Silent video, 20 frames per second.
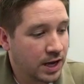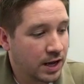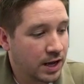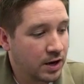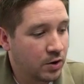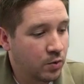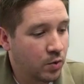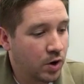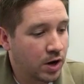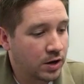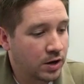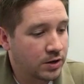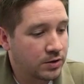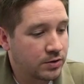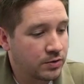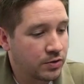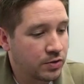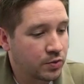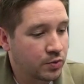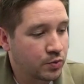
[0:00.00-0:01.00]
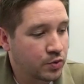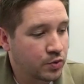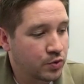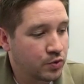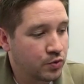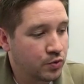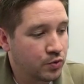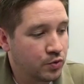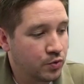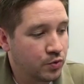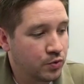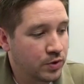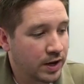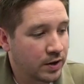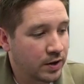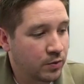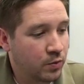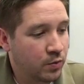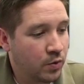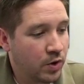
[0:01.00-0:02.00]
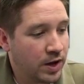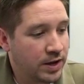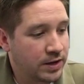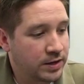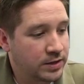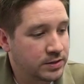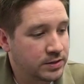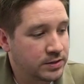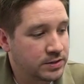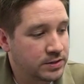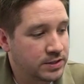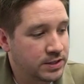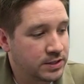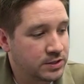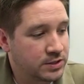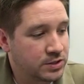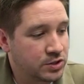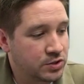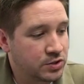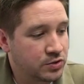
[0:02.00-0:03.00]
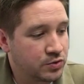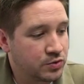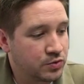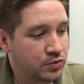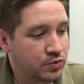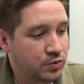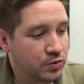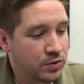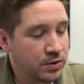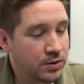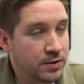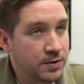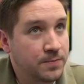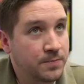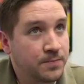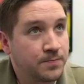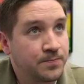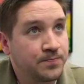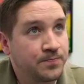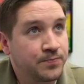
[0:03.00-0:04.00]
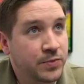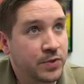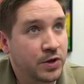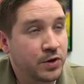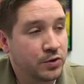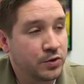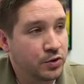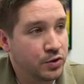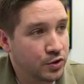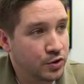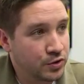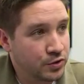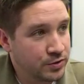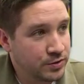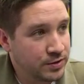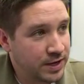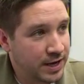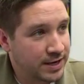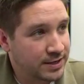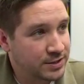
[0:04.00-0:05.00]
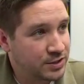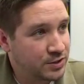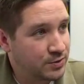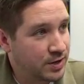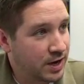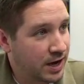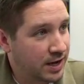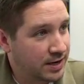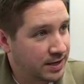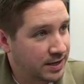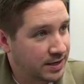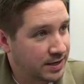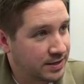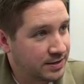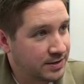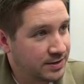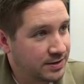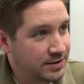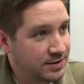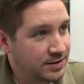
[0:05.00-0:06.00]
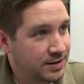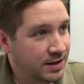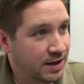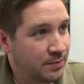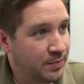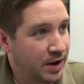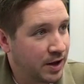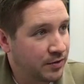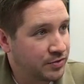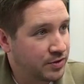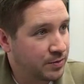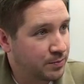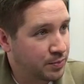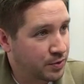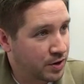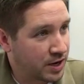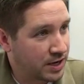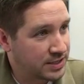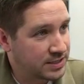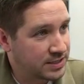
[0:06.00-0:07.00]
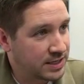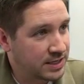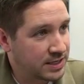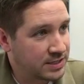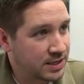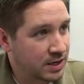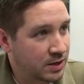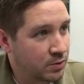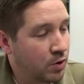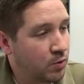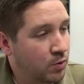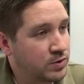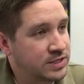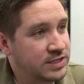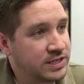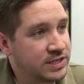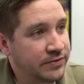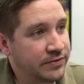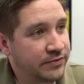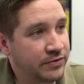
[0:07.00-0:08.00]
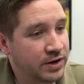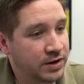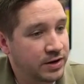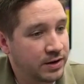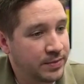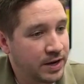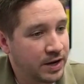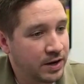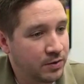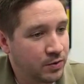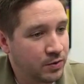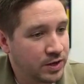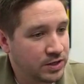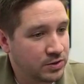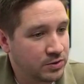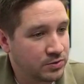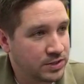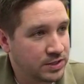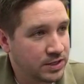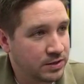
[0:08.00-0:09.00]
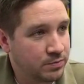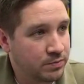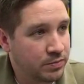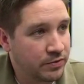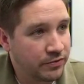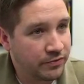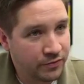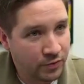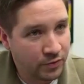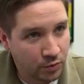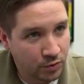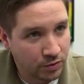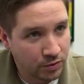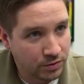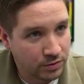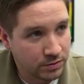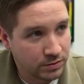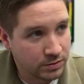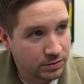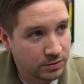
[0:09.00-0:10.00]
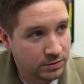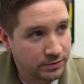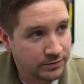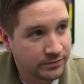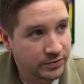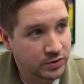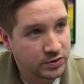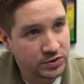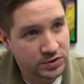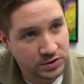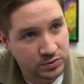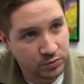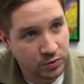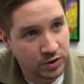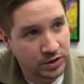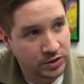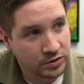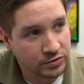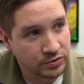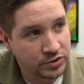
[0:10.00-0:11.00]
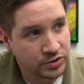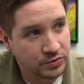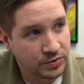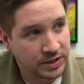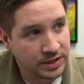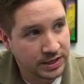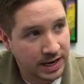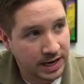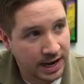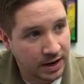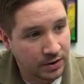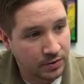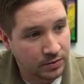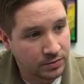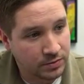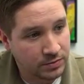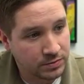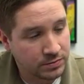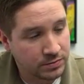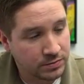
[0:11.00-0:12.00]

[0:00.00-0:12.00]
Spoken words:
Kind of walk through, like, what did you learn as you got in about the process? Like, what was different about what you did before versus what you're doing now?